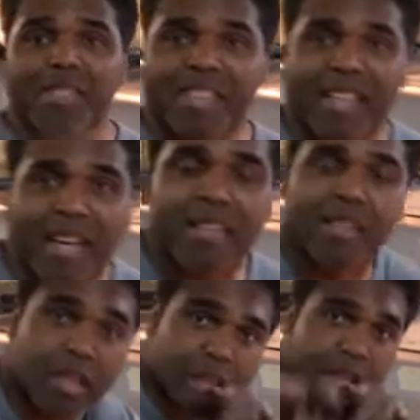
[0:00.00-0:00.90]
once again.
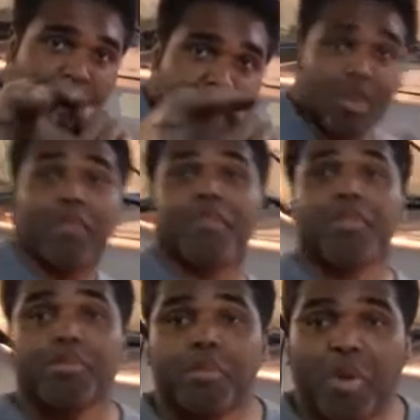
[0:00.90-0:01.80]
Here to offer
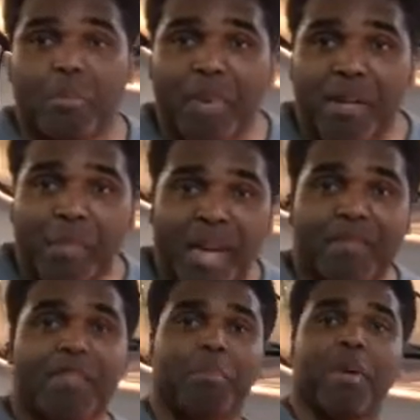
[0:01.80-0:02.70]
you some more big bang
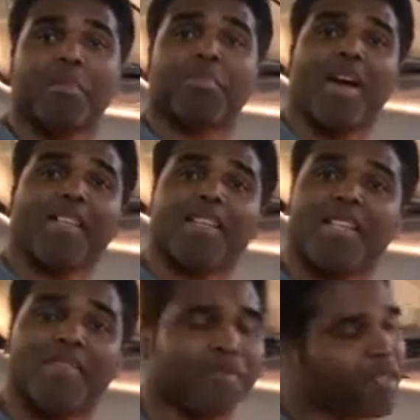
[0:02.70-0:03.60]
for the buck product and
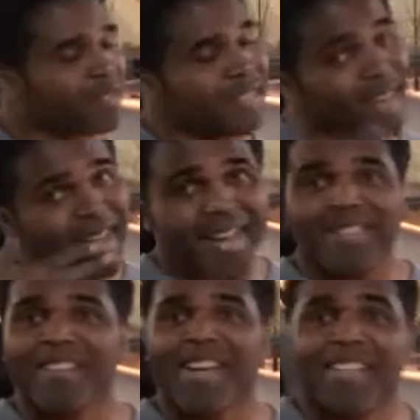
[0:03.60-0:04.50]
info. Yeah,
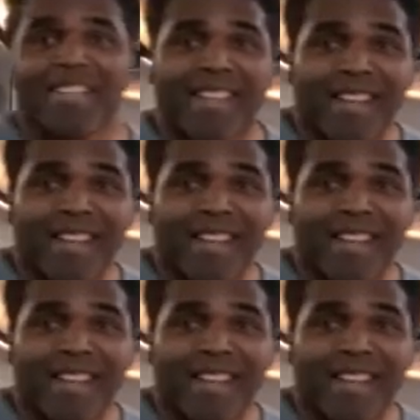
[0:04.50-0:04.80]
that's right.